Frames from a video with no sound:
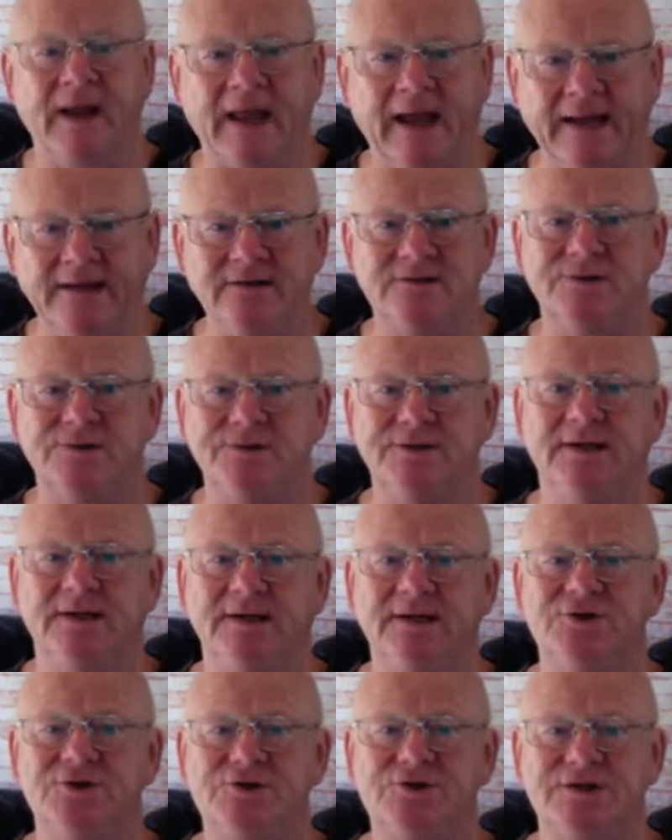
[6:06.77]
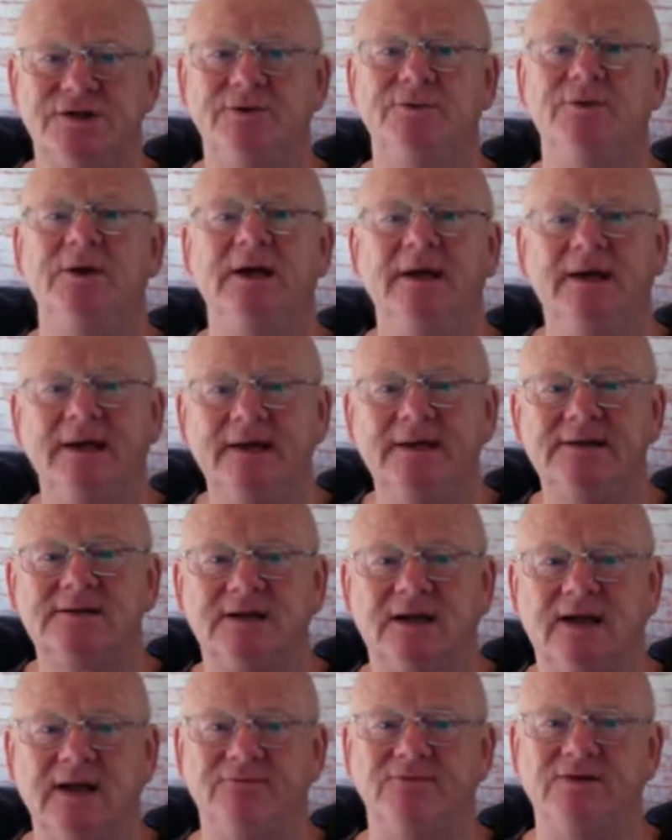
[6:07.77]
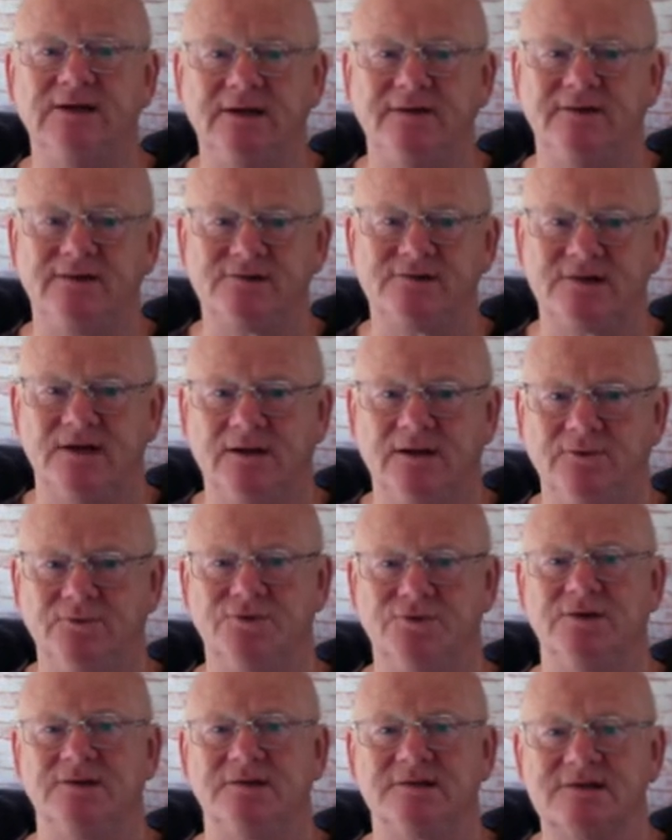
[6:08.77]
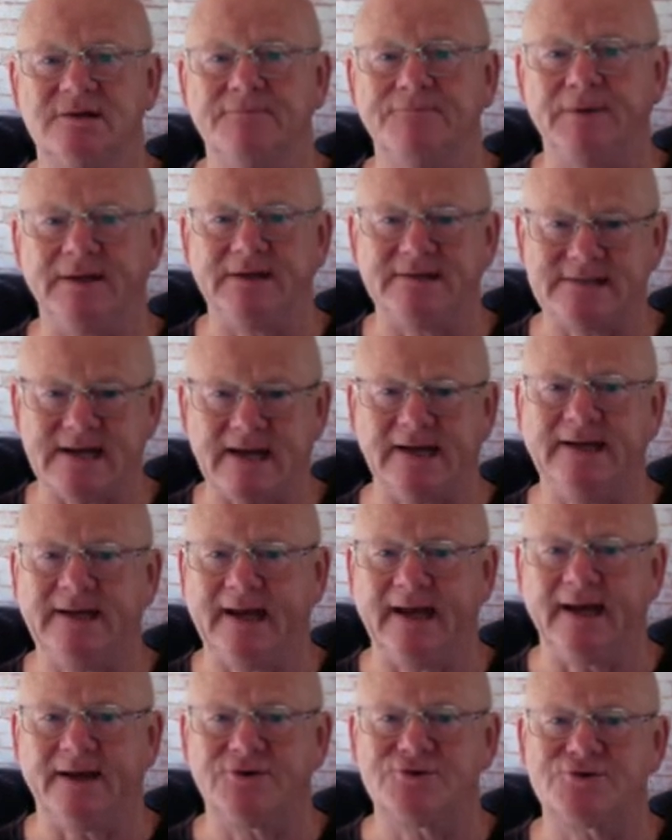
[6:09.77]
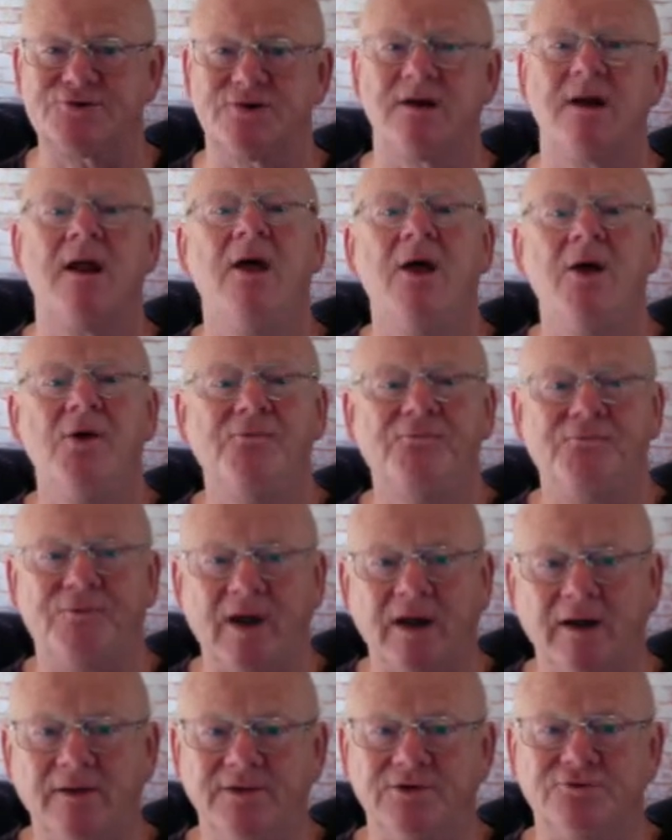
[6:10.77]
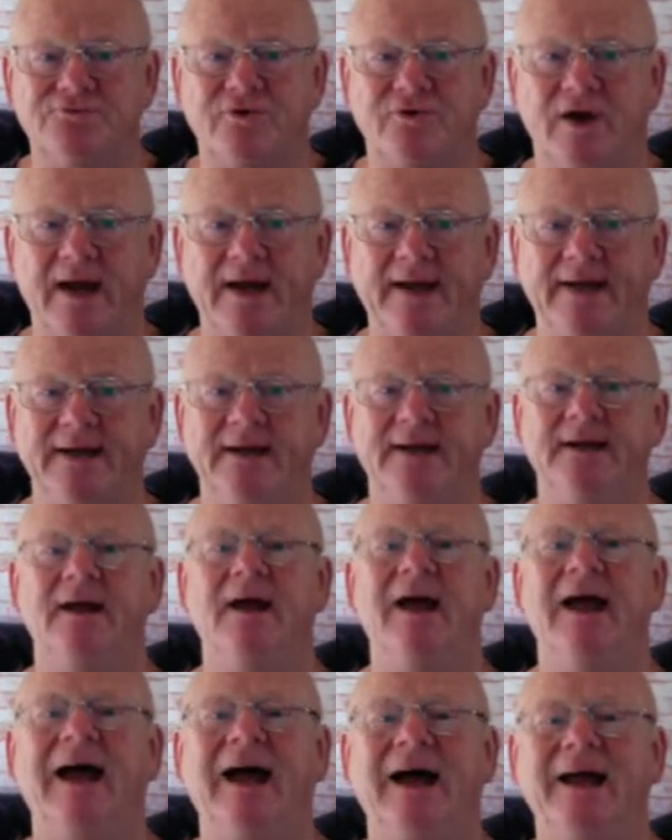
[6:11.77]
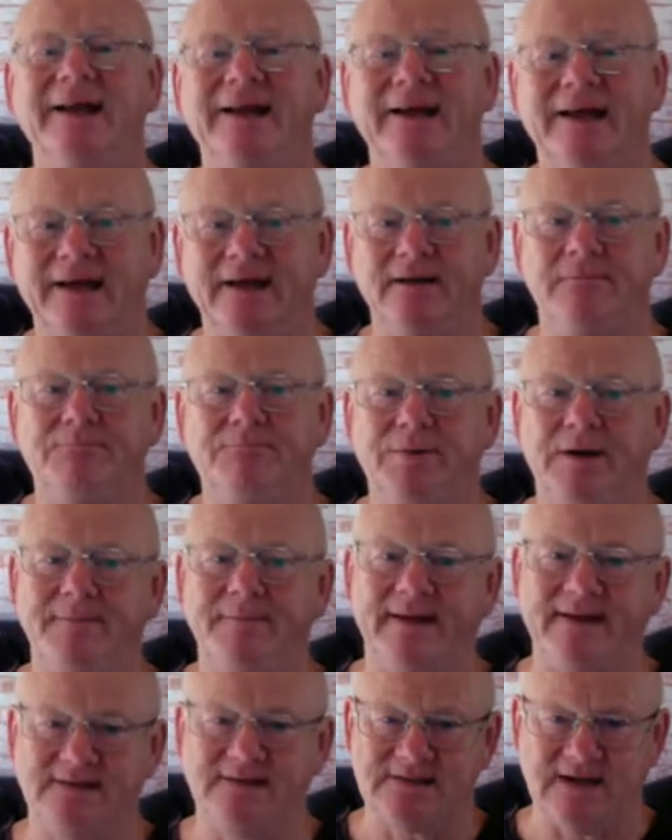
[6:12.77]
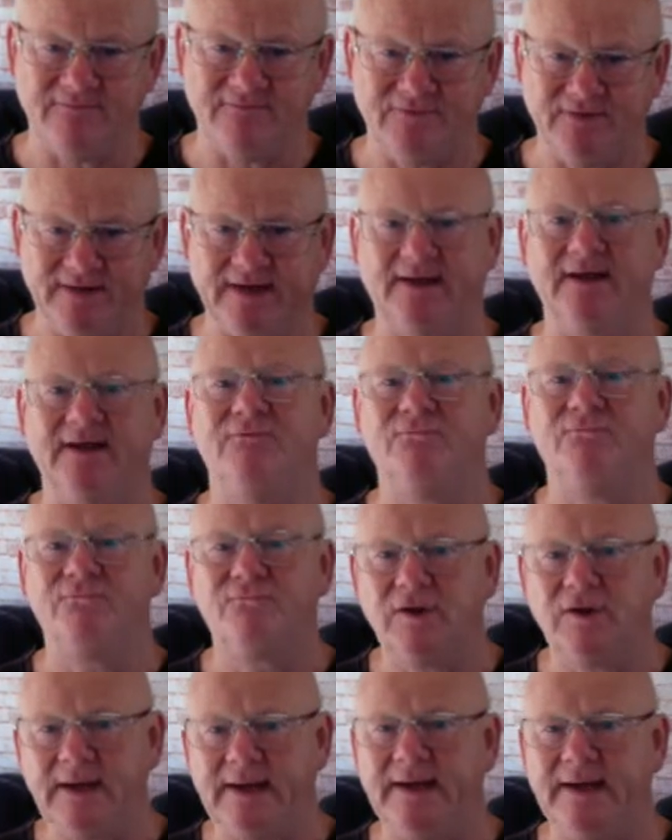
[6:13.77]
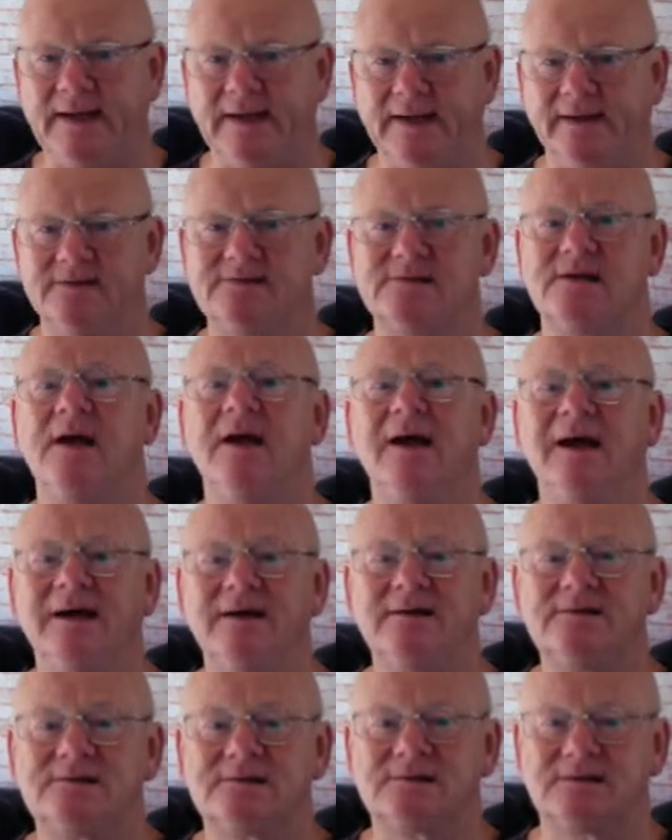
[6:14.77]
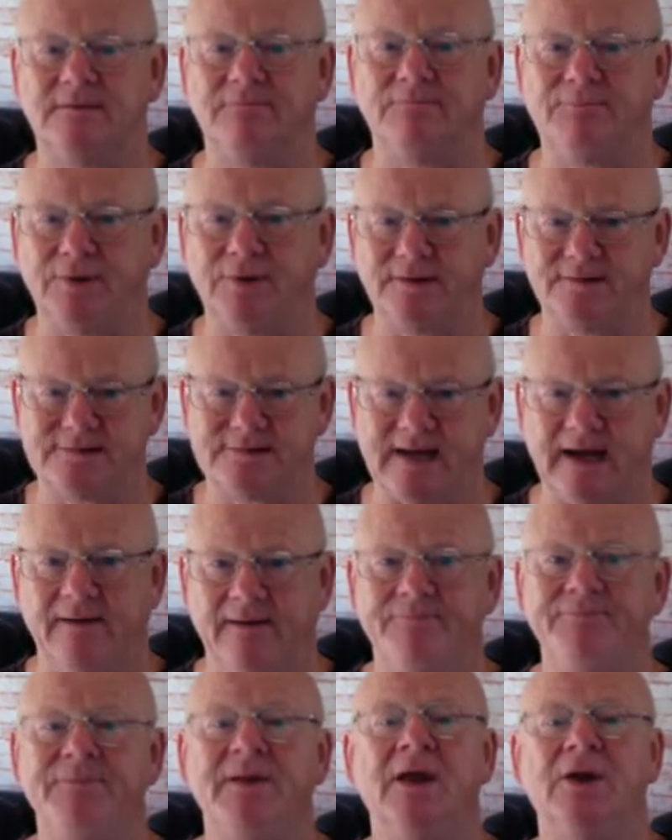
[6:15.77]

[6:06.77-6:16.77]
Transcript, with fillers: Enter the niche two is giving you the solution. Simply take action, follow the training, and implement everything. It really is as simple as that.